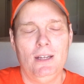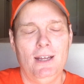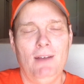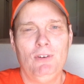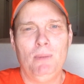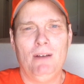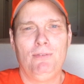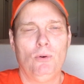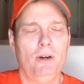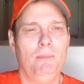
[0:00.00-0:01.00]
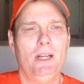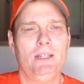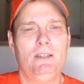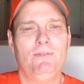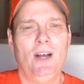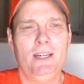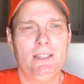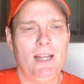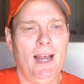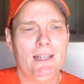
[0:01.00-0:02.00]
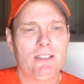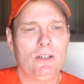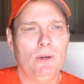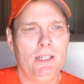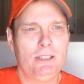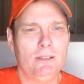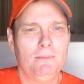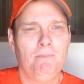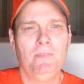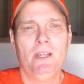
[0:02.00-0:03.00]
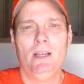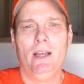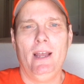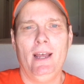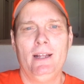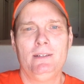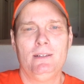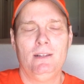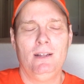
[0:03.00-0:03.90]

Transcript: After about 40 minutes, he finally just asked the question. And